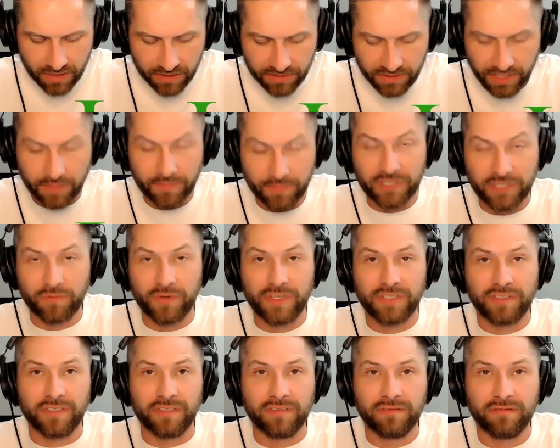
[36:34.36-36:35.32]
Jameis
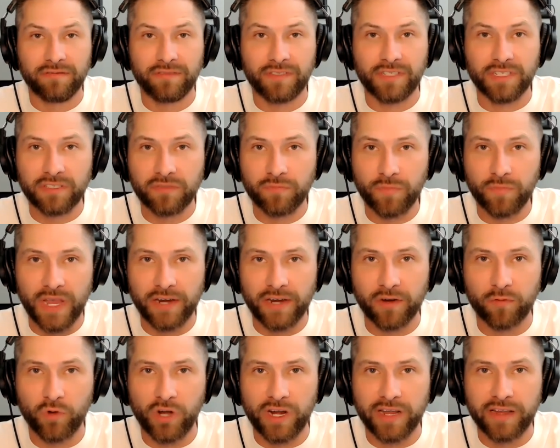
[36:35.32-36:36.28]
Winston. It's his make or
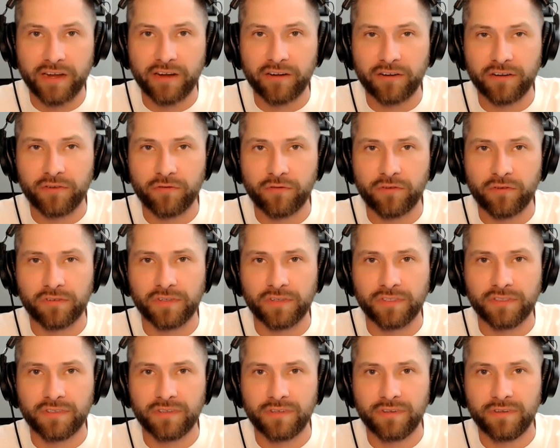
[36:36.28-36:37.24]
break year in New
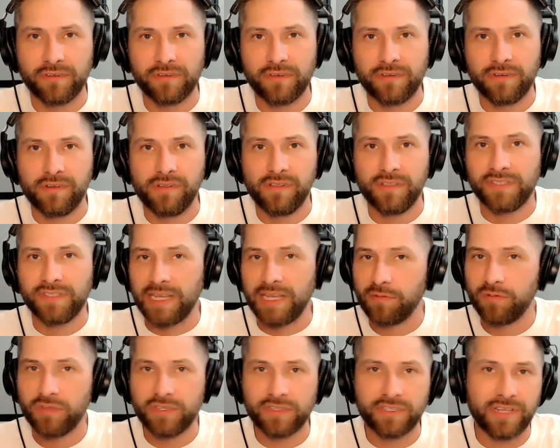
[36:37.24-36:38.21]
Orleans.
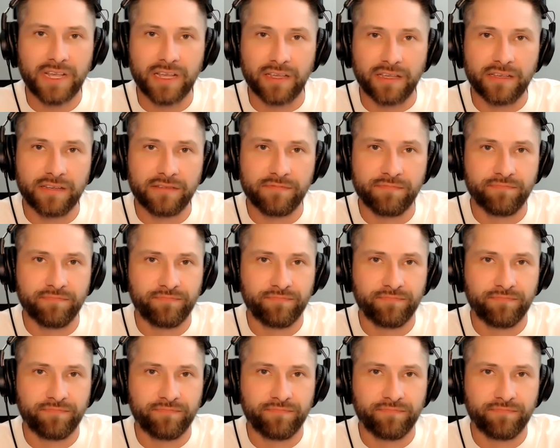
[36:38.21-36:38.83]
Table is set, kid.